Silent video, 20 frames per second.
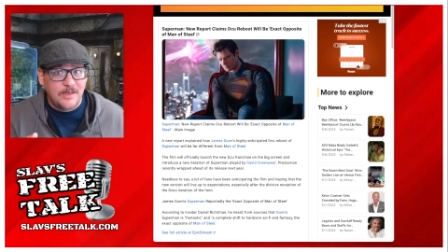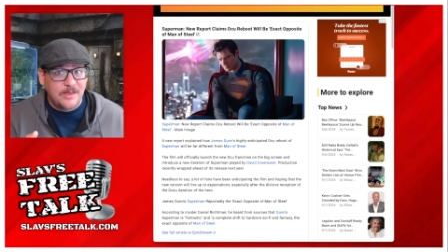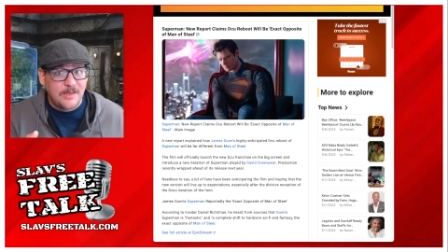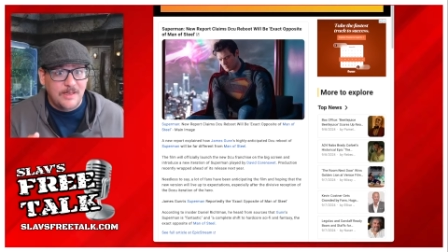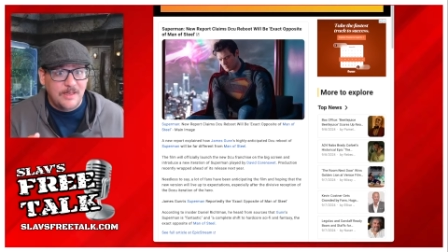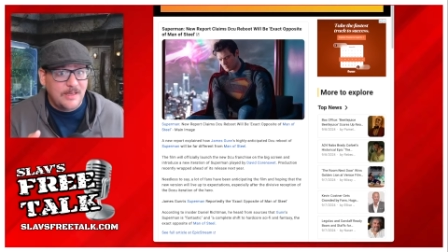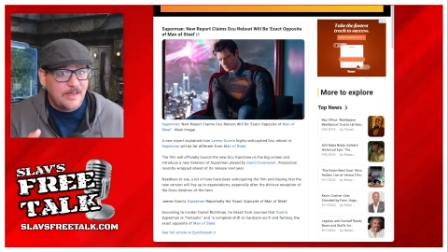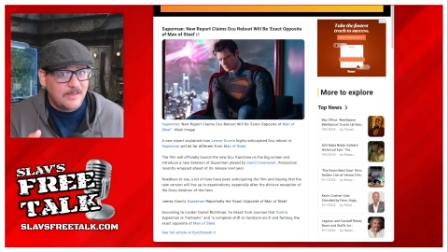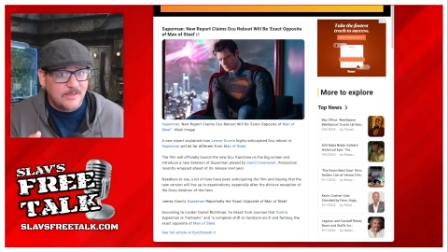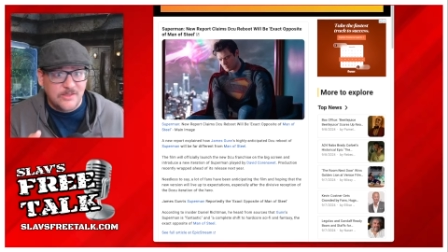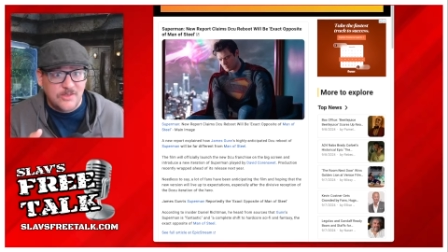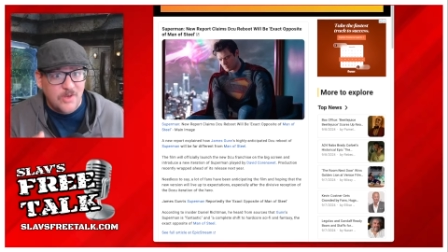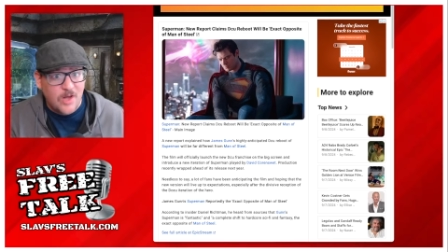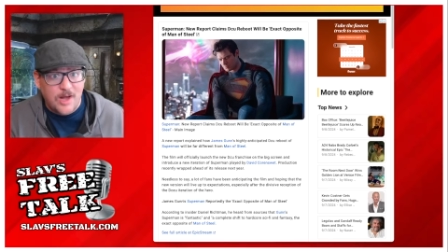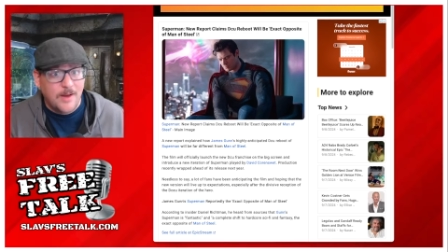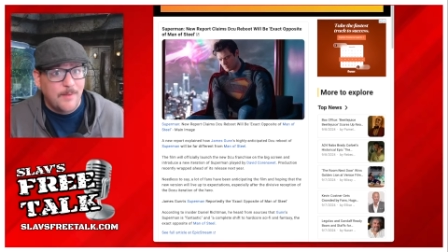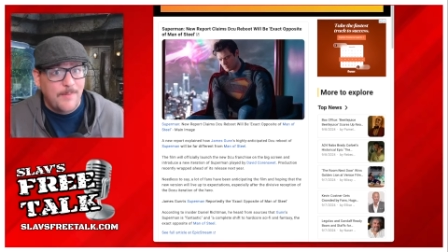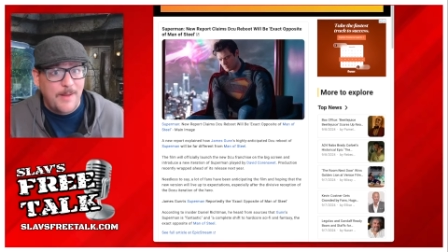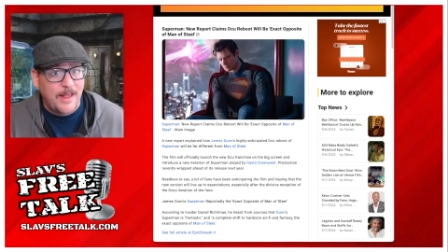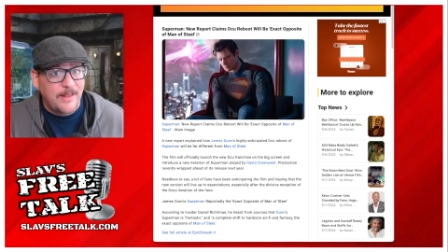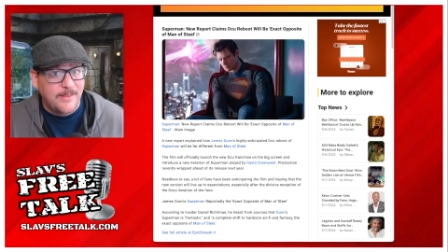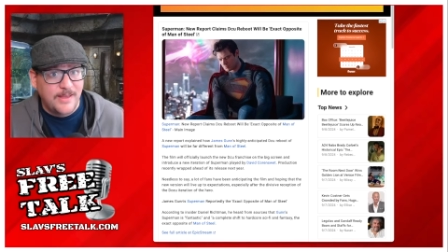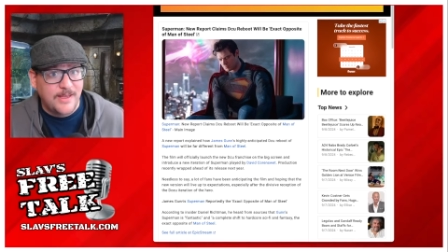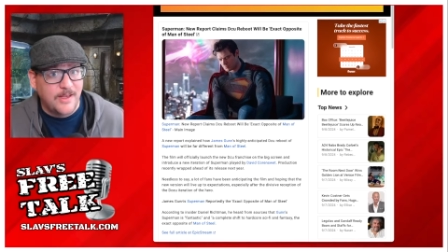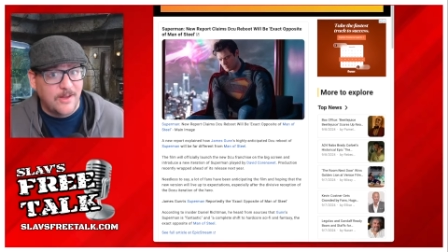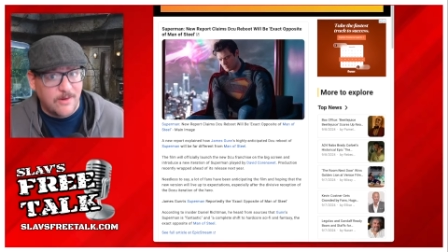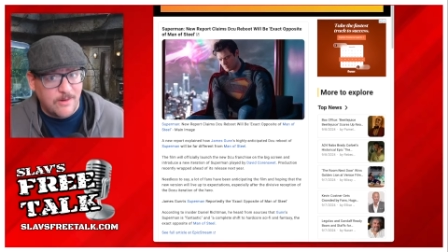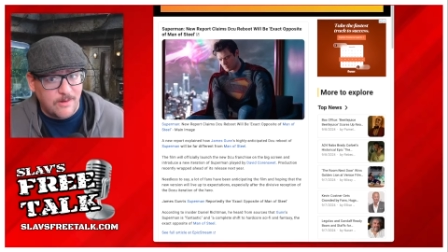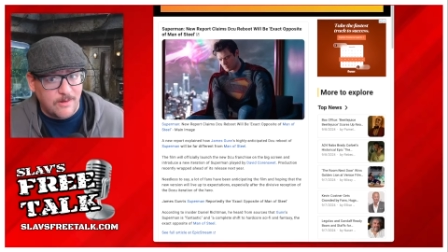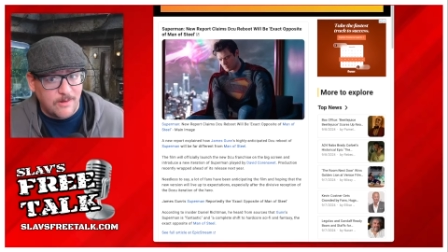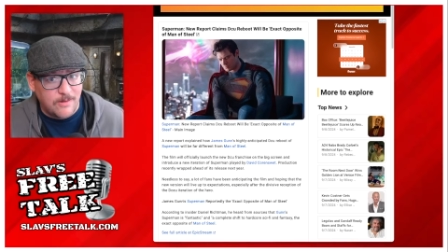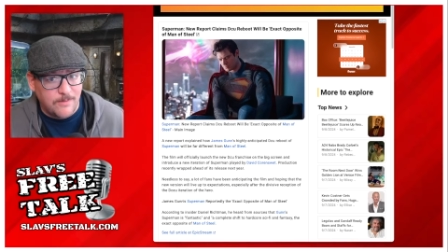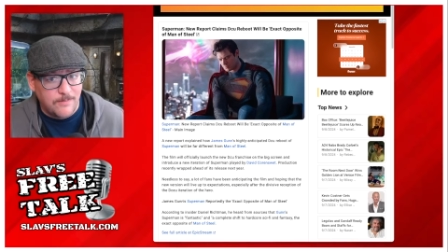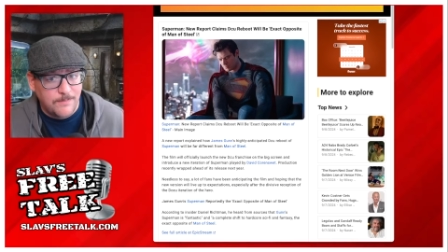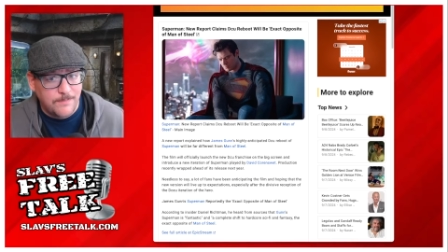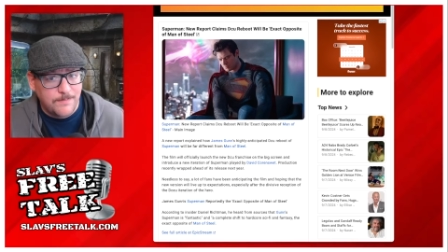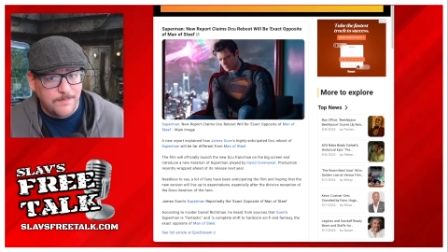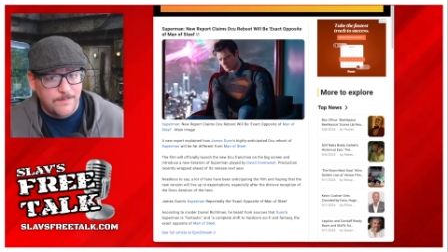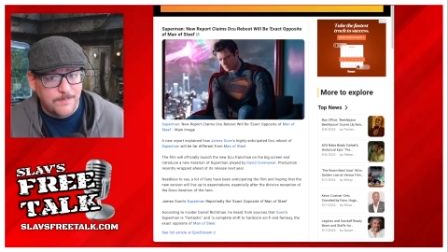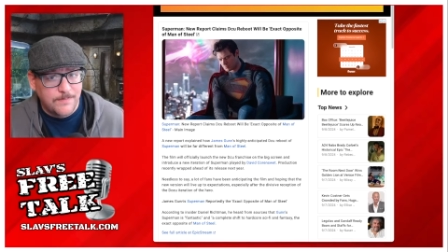It's not a bad thing at all.
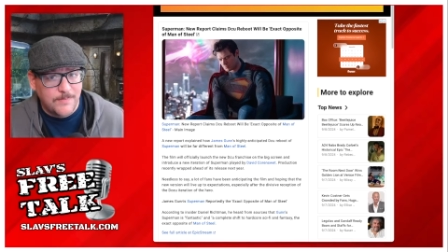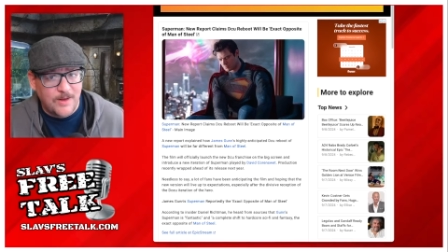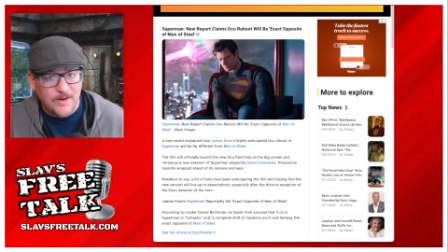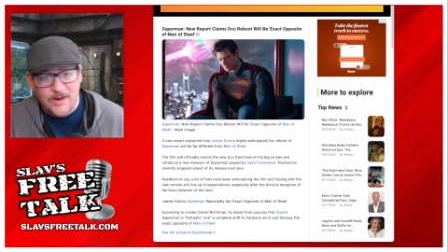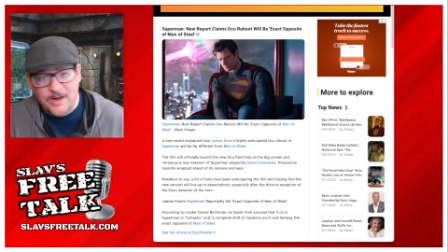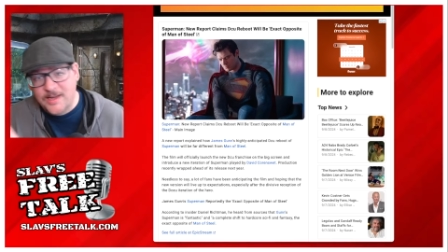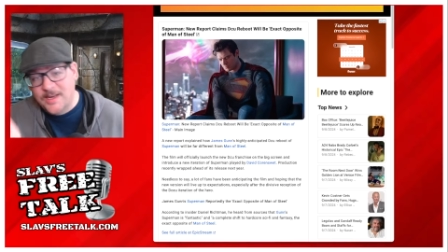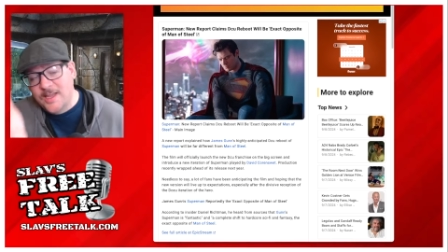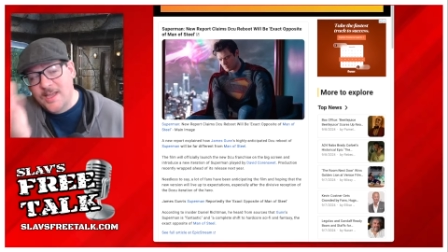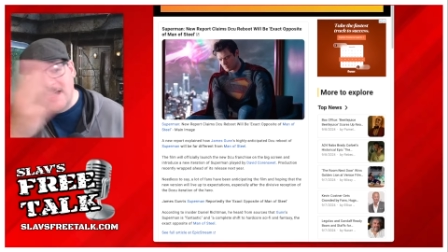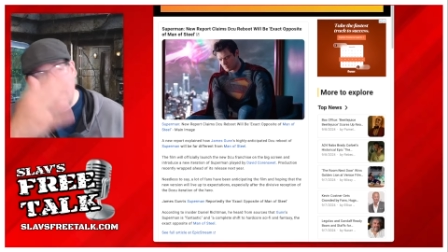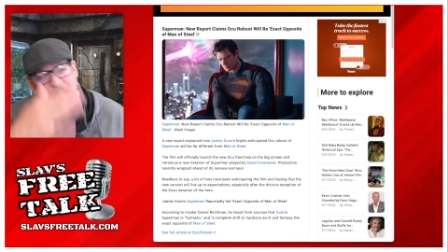All right.